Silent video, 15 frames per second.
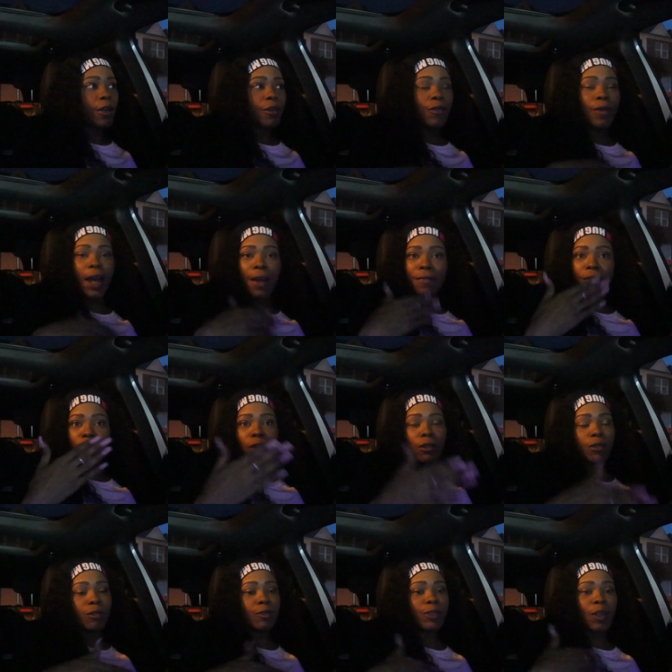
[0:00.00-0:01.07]
You have to
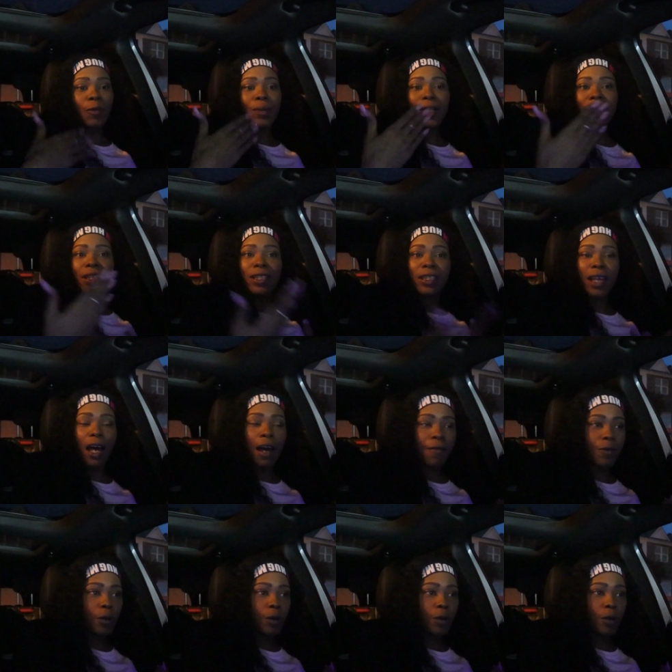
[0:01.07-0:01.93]
look through so much stuff.